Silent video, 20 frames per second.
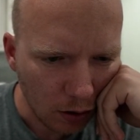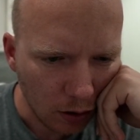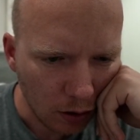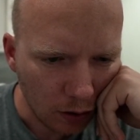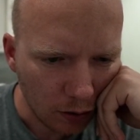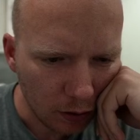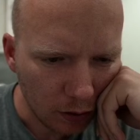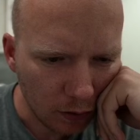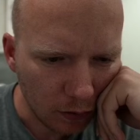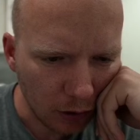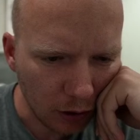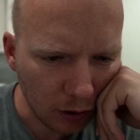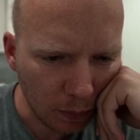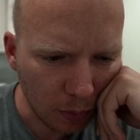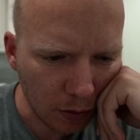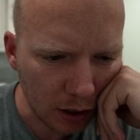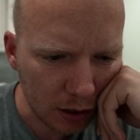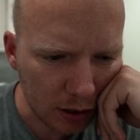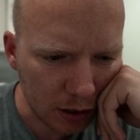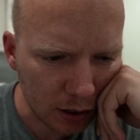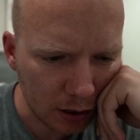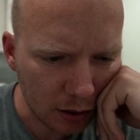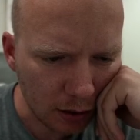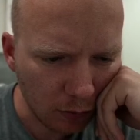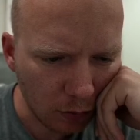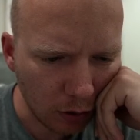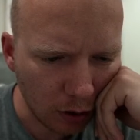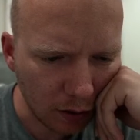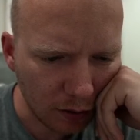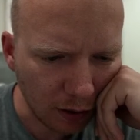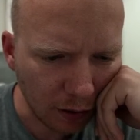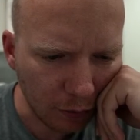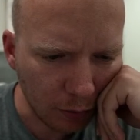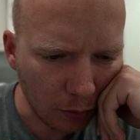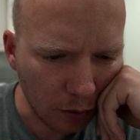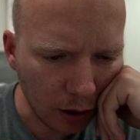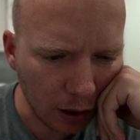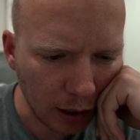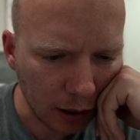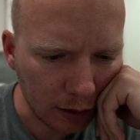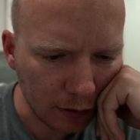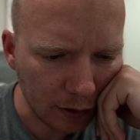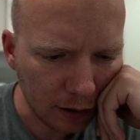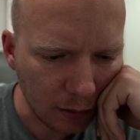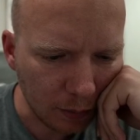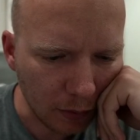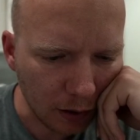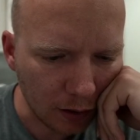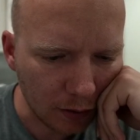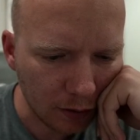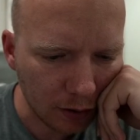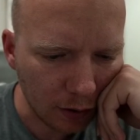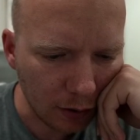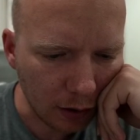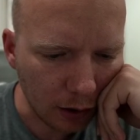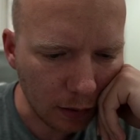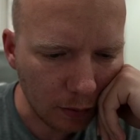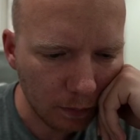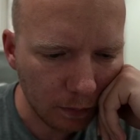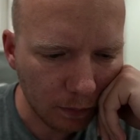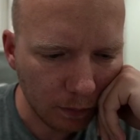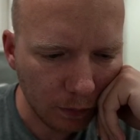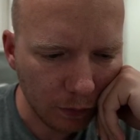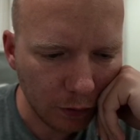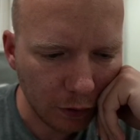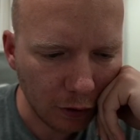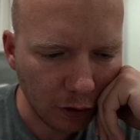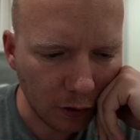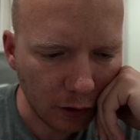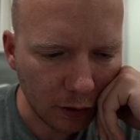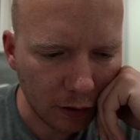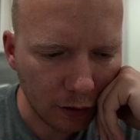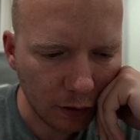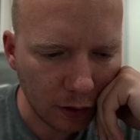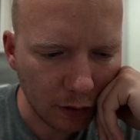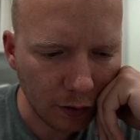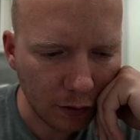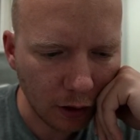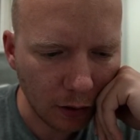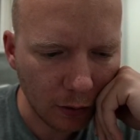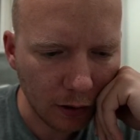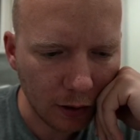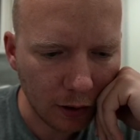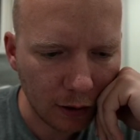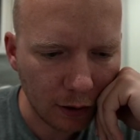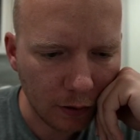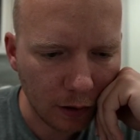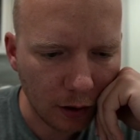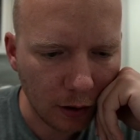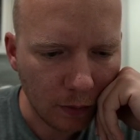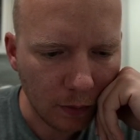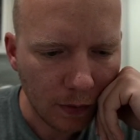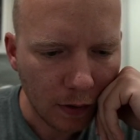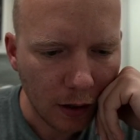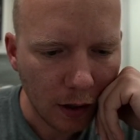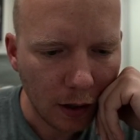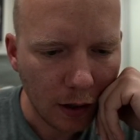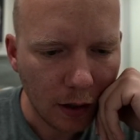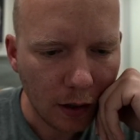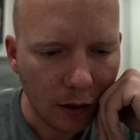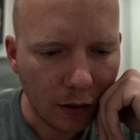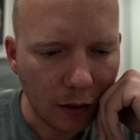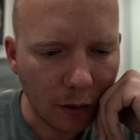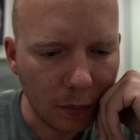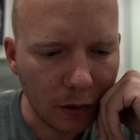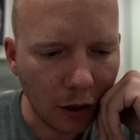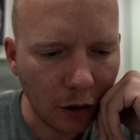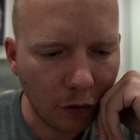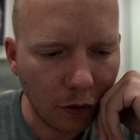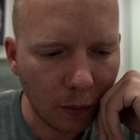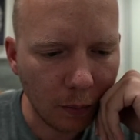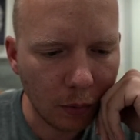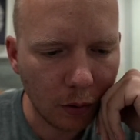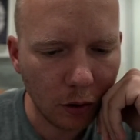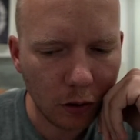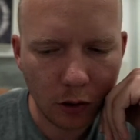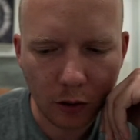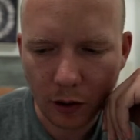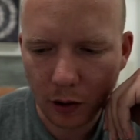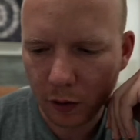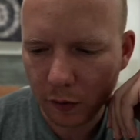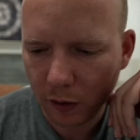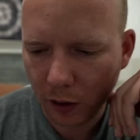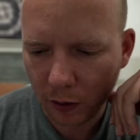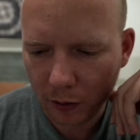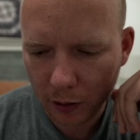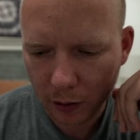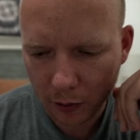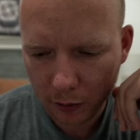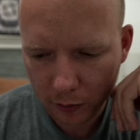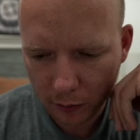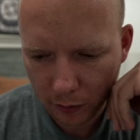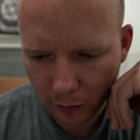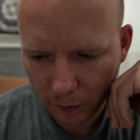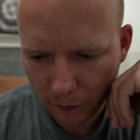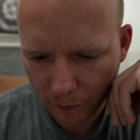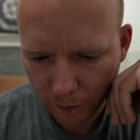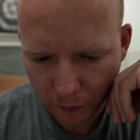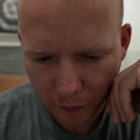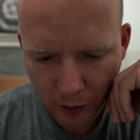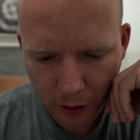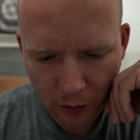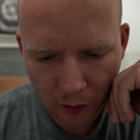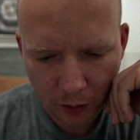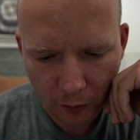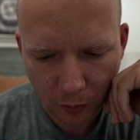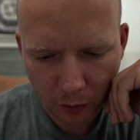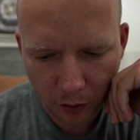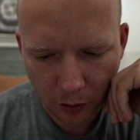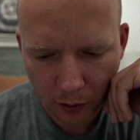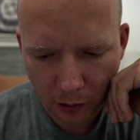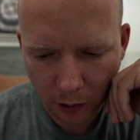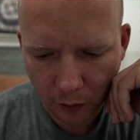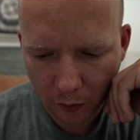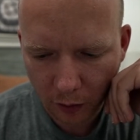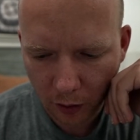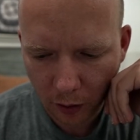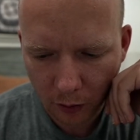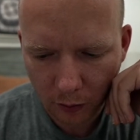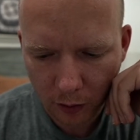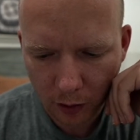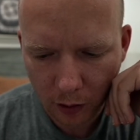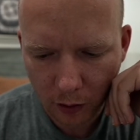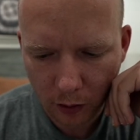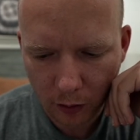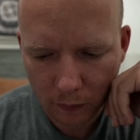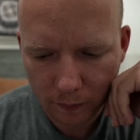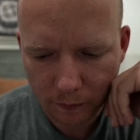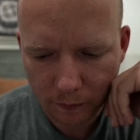severe depression. What is fMRI guided TMS? Here we go. So let's start with this video. Let me know if I'm blowing your ears out here. I don't want to blow your ears out at all,